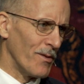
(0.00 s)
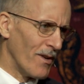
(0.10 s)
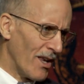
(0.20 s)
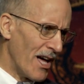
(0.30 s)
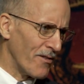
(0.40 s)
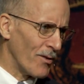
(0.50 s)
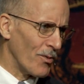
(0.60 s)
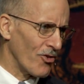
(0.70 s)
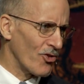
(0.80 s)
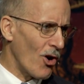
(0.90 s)
A lot of it was
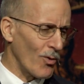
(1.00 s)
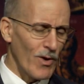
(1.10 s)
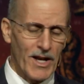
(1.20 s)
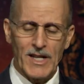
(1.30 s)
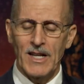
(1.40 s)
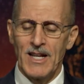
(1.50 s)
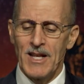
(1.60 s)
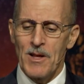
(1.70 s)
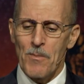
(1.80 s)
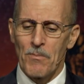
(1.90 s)
songwriting.
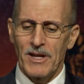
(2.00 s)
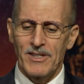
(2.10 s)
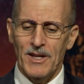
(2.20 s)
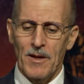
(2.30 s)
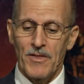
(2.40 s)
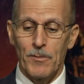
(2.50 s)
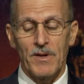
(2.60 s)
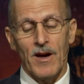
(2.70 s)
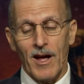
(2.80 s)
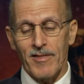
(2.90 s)
But then
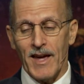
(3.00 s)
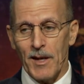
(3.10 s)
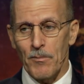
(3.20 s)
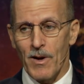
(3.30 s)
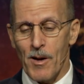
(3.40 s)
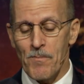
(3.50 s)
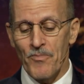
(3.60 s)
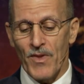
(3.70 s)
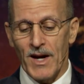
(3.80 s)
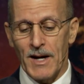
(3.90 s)
beyond that, Mom,
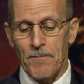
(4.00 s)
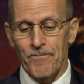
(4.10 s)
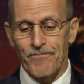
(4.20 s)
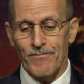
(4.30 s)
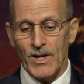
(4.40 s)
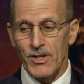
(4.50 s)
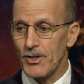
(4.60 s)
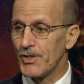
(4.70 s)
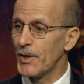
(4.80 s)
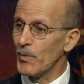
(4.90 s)

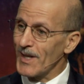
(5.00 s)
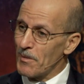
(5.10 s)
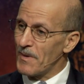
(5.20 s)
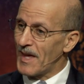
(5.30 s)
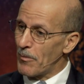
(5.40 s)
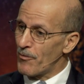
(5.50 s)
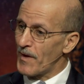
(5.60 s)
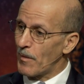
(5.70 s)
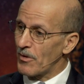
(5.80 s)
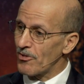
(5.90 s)
she really became
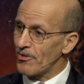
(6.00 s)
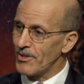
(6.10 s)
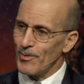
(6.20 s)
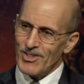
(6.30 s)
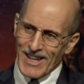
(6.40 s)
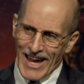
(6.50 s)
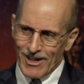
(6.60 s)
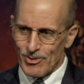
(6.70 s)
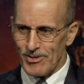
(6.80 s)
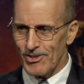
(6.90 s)
famous. She was an
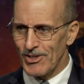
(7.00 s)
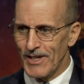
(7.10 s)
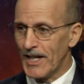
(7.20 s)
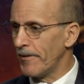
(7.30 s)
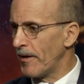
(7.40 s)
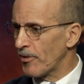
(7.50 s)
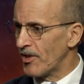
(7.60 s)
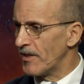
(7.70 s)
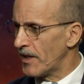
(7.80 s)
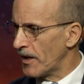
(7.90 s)
actress. Any of you ever see
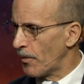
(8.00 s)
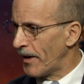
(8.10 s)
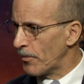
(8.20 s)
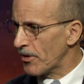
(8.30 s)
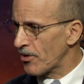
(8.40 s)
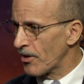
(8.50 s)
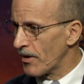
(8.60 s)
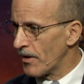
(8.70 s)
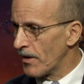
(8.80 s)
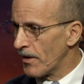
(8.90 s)
the 10 Commandments?
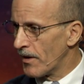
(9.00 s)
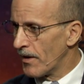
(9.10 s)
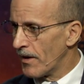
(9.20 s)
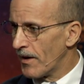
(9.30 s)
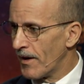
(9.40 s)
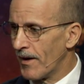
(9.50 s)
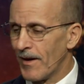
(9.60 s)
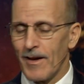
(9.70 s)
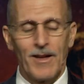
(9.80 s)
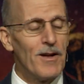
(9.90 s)
Yes.
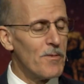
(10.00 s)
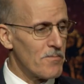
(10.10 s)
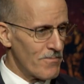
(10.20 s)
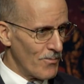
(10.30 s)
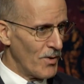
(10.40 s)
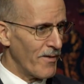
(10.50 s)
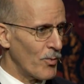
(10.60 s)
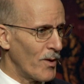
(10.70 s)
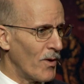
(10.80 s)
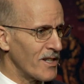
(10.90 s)
Whenever
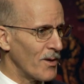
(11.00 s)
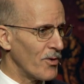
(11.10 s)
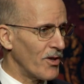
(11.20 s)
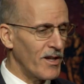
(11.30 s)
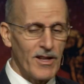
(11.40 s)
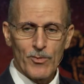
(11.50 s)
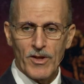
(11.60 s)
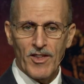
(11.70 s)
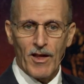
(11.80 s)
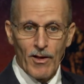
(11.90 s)
we watched it with our kids, we'd
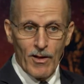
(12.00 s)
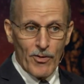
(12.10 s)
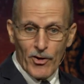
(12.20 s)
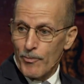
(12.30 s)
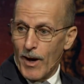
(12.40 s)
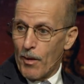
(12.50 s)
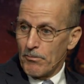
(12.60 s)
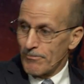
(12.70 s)
say, there's Mom.